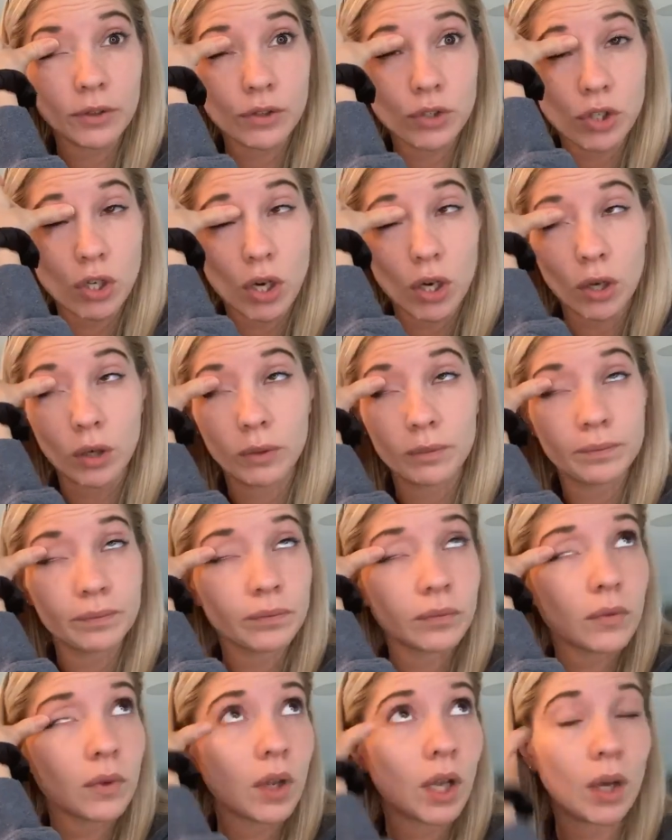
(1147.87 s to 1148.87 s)
So,
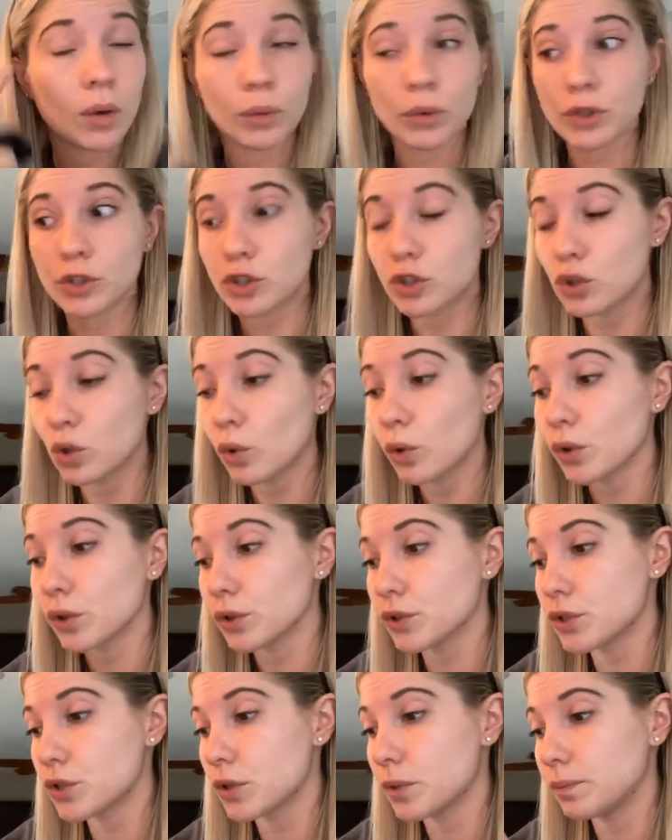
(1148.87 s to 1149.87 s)
it
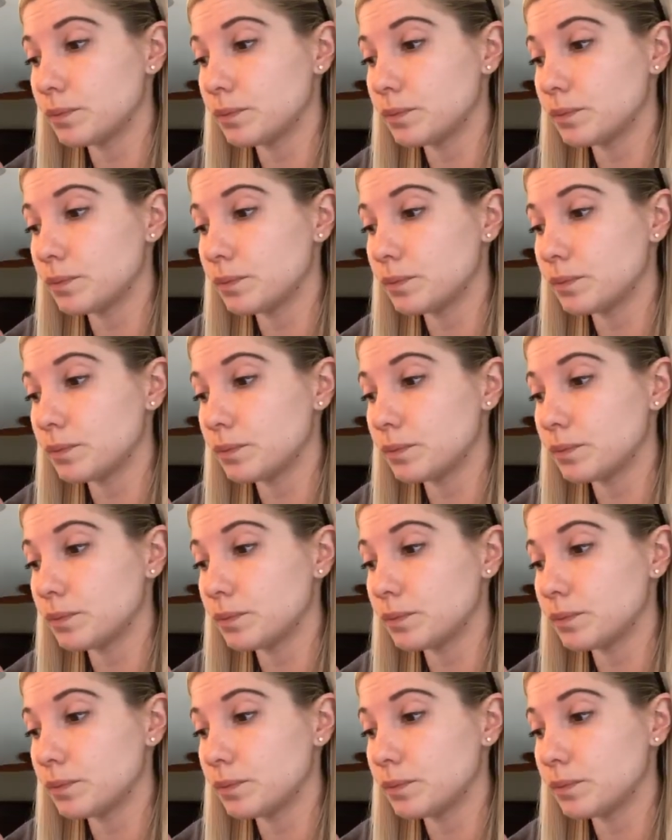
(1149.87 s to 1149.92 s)
restores